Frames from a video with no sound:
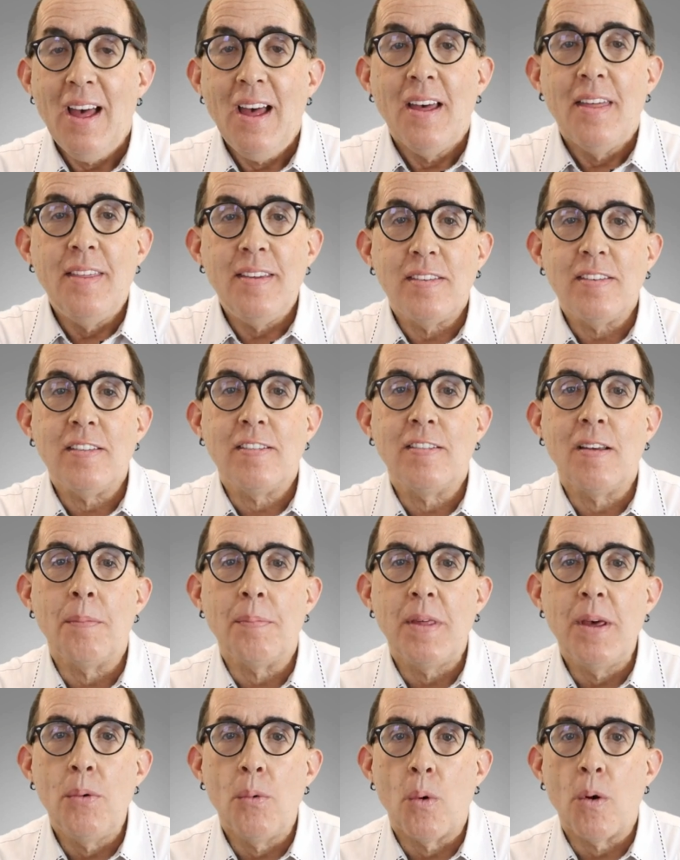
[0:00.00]
this is
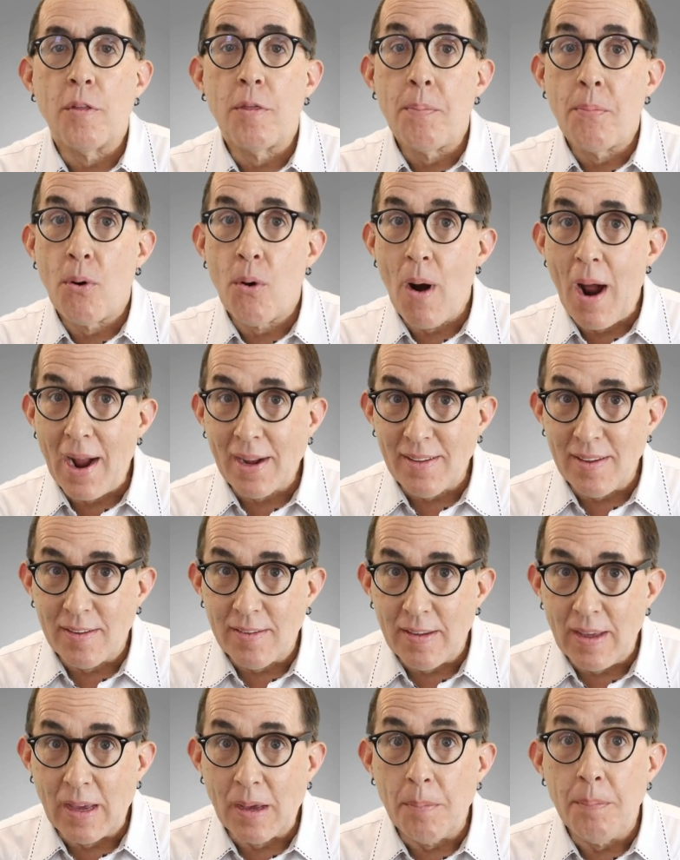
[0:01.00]
something worth
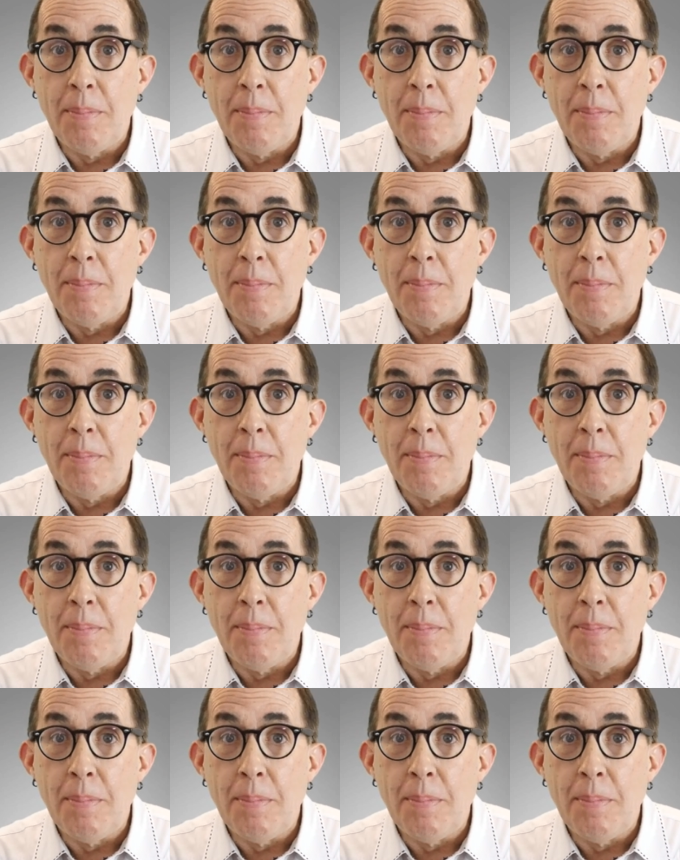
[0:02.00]
practicing